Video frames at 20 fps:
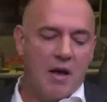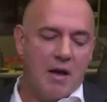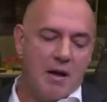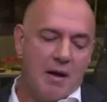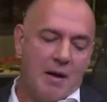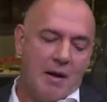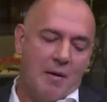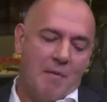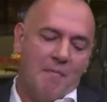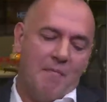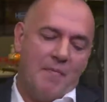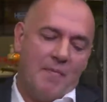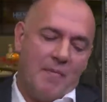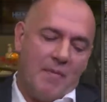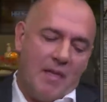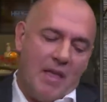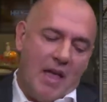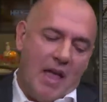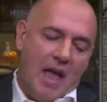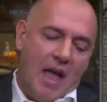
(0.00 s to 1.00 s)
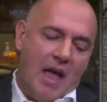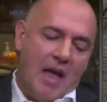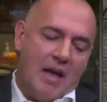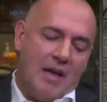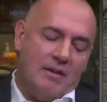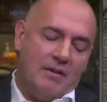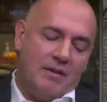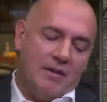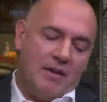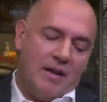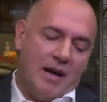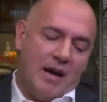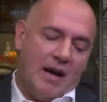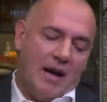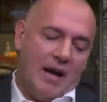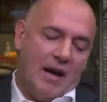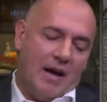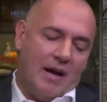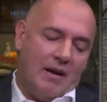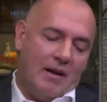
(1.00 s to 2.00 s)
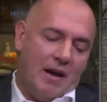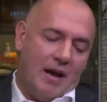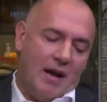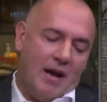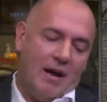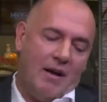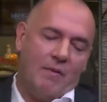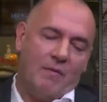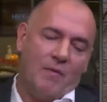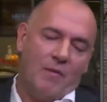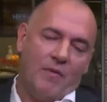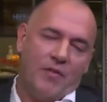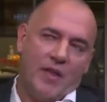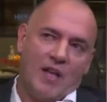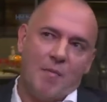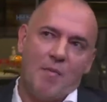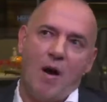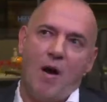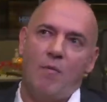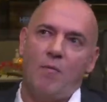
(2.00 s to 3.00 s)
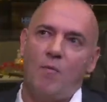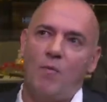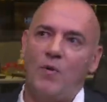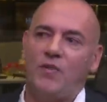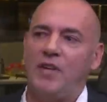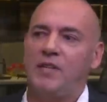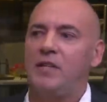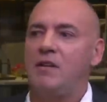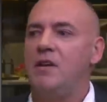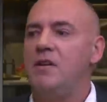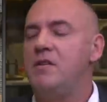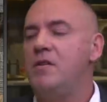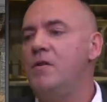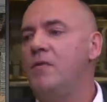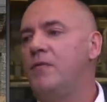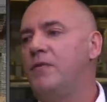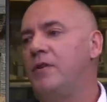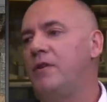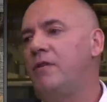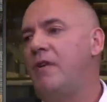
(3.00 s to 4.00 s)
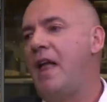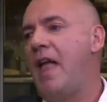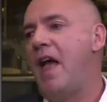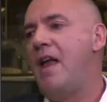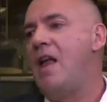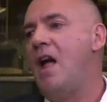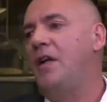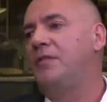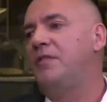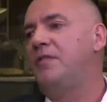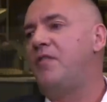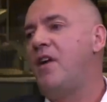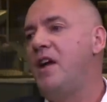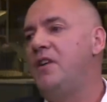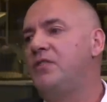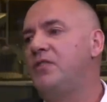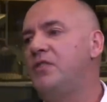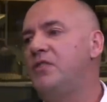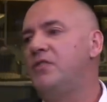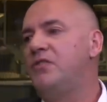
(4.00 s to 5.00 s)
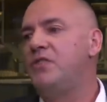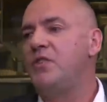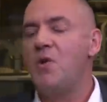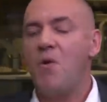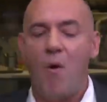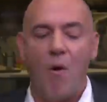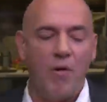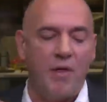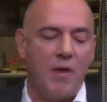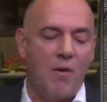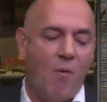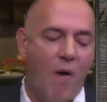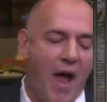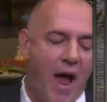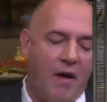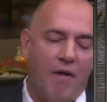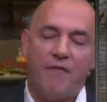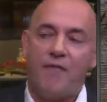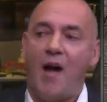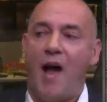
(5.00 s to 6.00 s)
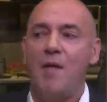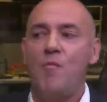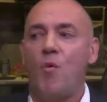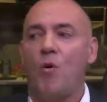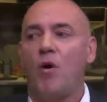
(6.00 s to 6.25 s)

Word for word: um, and uh, uh, think about what that's going to do to your handheld devices. The only way to find